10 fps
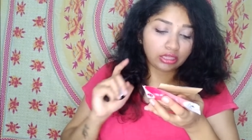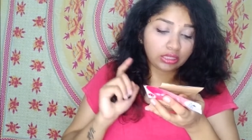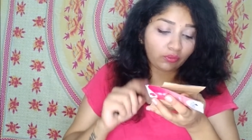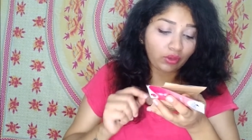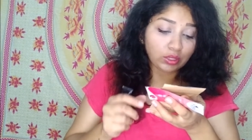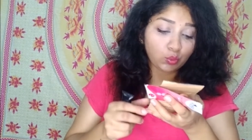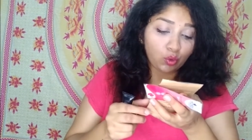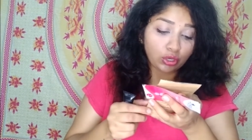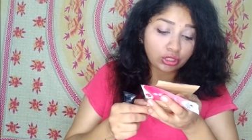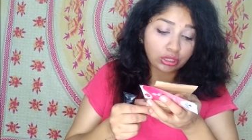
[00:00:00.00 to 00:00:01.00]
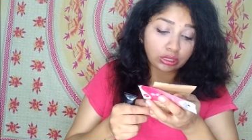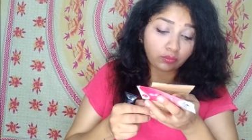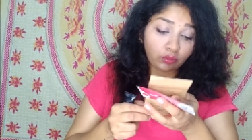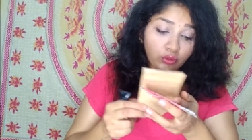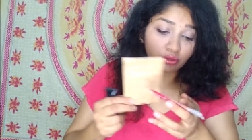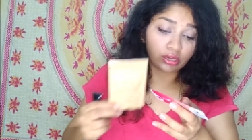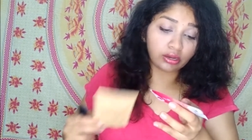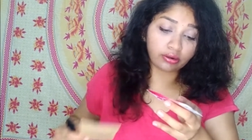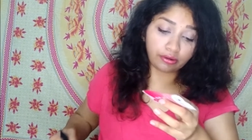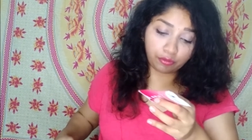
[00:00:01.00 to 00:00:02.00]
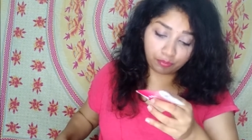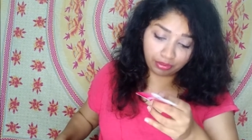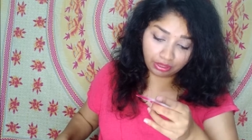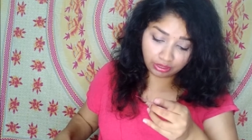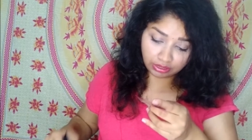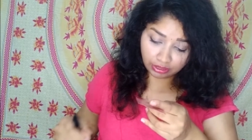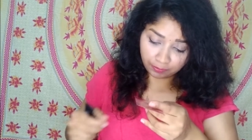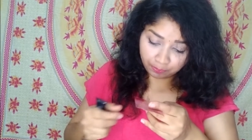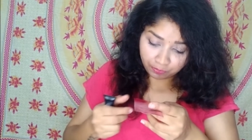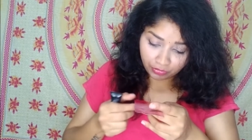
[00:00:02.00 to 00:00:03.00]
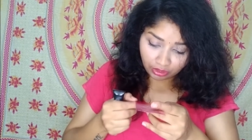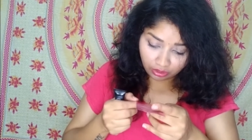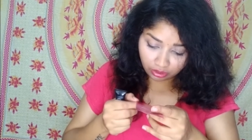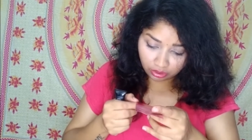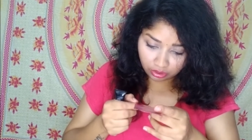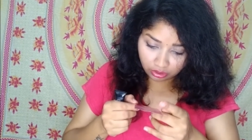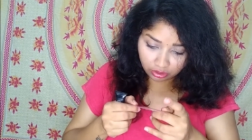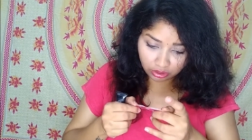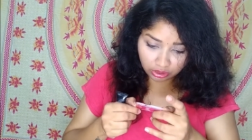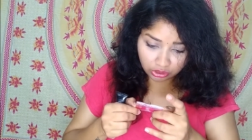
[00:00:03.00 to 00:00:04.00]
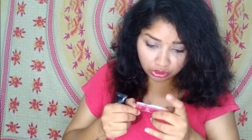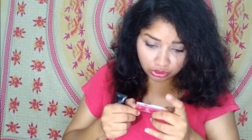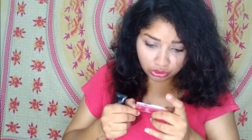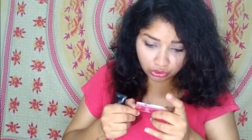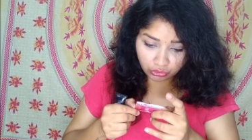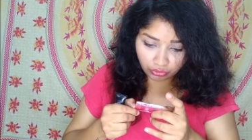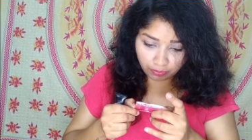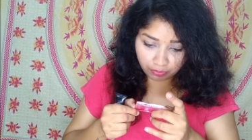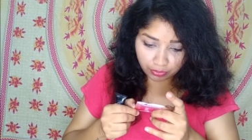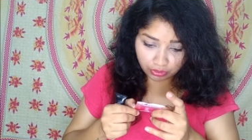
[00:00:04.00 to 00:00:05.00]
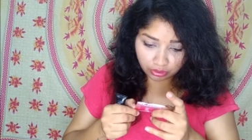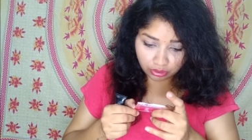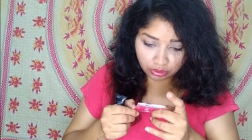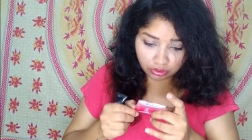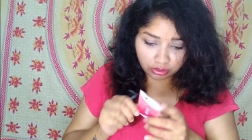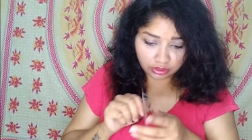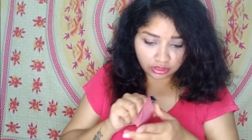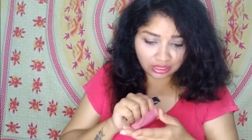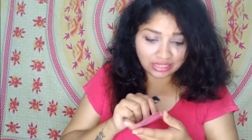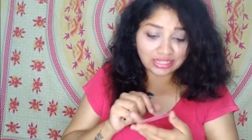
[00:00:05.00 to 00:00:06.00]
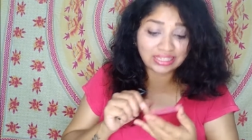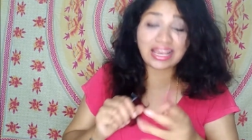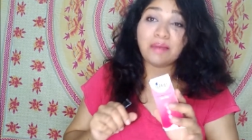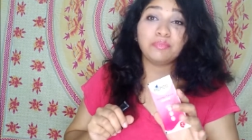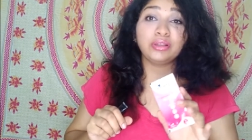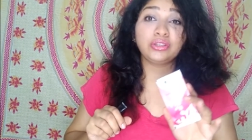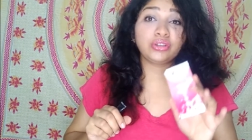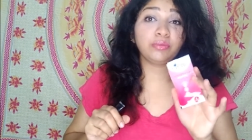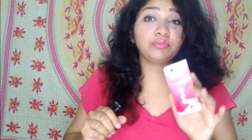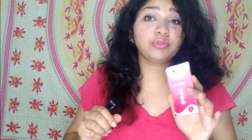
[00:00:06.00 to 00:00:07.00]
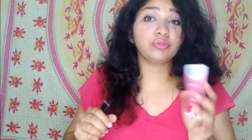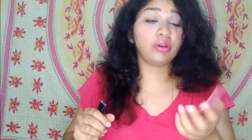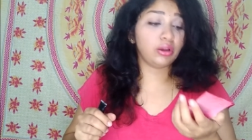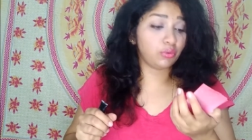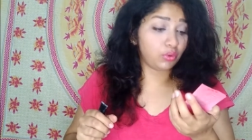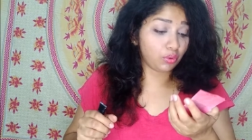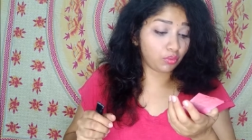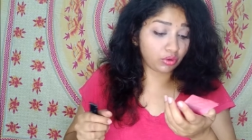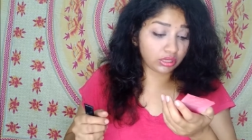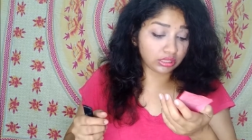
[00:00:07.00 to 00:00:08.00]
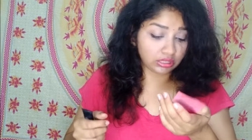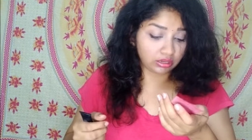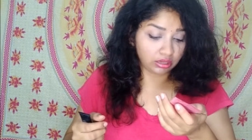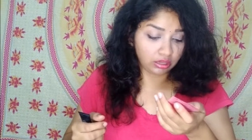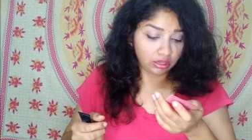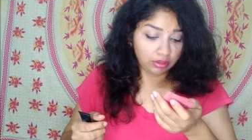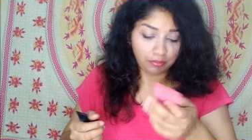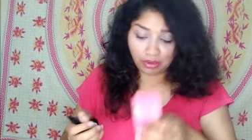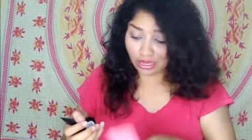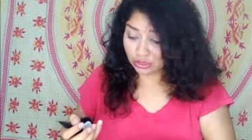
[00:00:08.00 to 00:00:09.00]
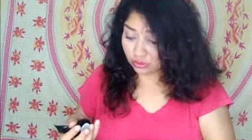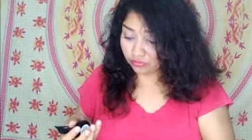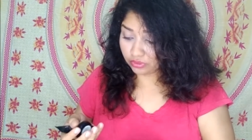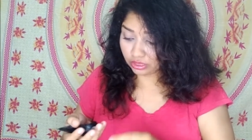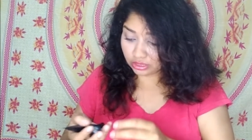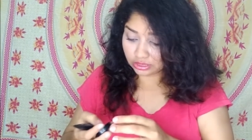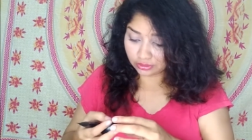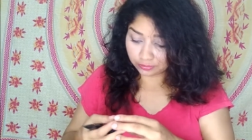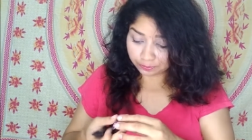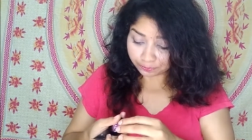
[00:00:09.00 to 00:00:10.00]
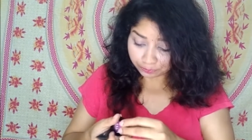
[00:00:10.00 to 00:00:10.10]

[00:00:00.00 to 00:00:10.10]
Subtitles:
This face wash is for 300 rupees. This strip is a sample strip, so I don't know what is the price of this.